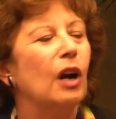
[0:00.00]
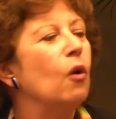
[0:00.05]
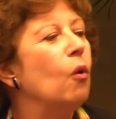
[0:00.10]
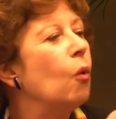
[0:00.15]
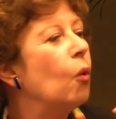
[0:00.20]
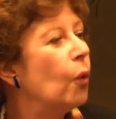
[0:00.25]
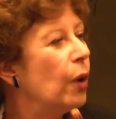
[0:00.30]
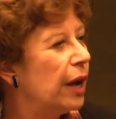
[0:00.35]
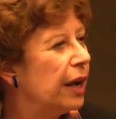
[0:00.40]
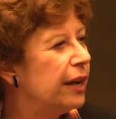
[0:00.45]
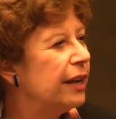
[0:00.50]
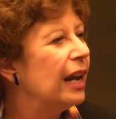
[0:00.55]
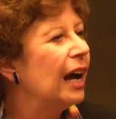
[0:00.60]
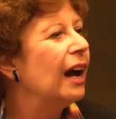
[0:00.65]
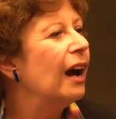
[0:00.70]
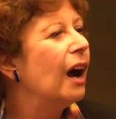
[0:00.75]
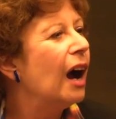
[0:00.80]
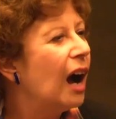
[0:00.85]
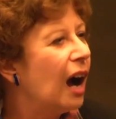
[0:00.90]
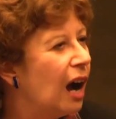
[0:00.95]
when
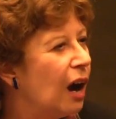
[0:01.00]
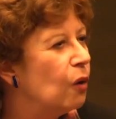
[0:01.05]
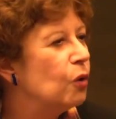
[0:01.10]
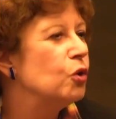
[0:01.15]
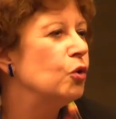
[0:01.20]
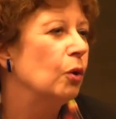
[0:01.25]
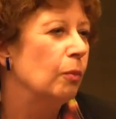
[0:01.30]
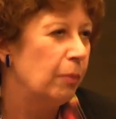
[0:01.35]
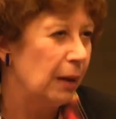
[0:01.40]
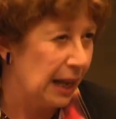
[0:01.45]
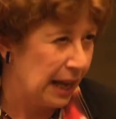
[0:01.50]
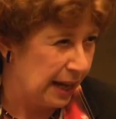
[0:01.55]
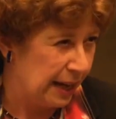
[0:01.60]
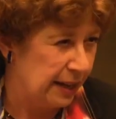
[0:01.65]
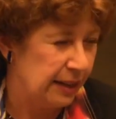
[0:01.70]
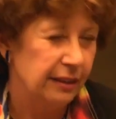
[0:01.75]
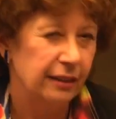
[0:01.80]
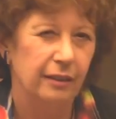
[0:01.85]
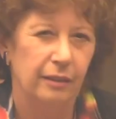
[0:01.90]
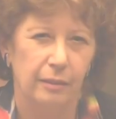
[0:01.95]
and how you apply it.